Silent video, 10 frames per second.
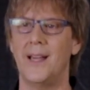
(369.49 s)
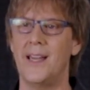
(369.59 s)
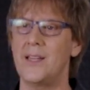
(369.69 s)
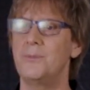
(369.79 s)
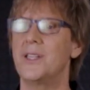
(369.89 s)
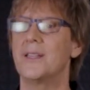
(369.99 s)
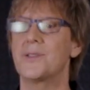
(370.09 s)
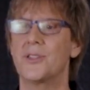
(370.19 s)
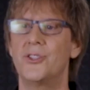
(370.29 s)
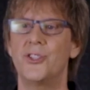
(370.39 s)
AMD
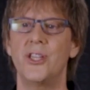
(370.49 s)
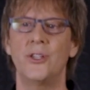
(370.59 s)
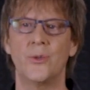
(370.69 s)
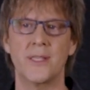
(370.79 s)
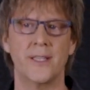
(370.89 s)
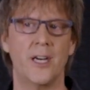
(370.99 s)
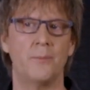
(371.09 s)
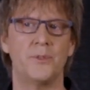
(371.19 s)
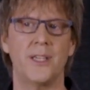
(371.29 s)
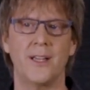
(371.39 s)
is continuously
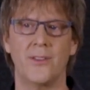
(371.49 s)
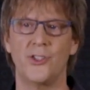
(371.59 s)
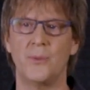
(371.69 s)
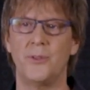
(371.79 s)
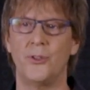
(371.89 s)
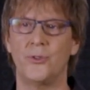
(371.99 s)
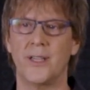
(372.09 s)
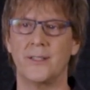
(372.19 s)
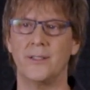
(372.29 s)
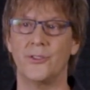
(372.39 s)
updating the GPU
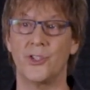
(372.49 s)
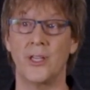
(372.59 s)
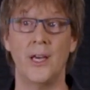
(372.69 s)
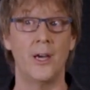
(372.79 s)
technology.